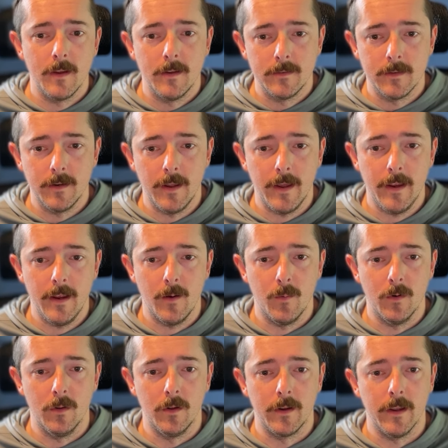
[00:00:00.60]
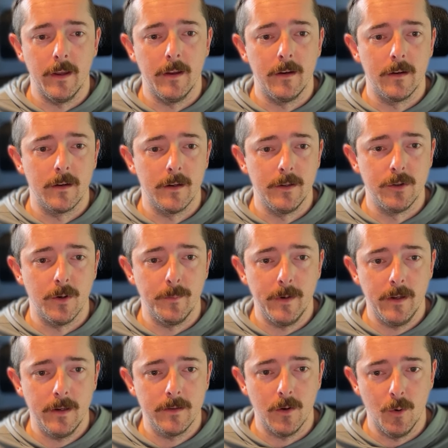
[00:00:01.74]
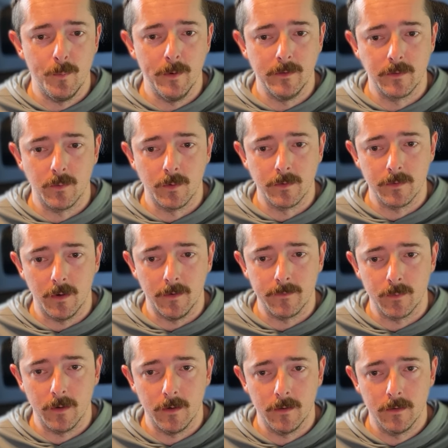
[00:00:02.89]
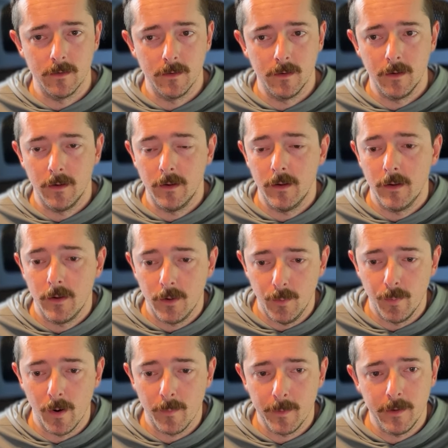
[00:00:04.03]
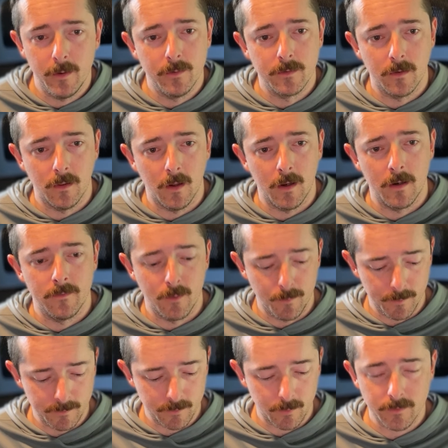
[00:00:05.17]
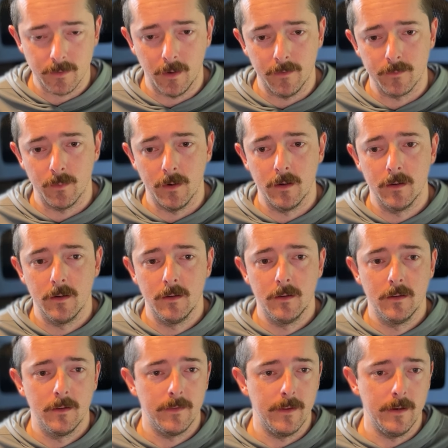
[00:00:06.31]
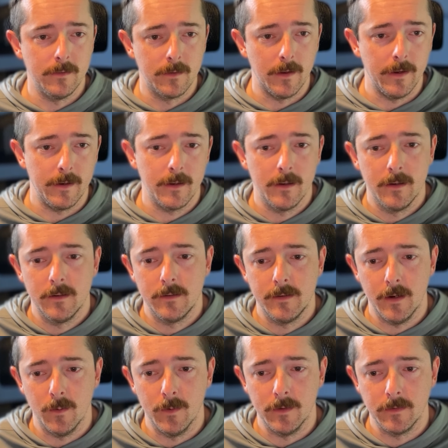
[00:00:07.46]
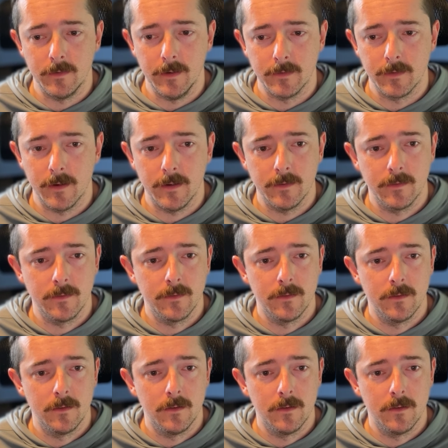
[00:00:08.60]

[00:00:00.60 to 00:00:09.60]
Today, I want to look at contributing to open source software. You probably use a lot of open source software, things like Tailwind CSS,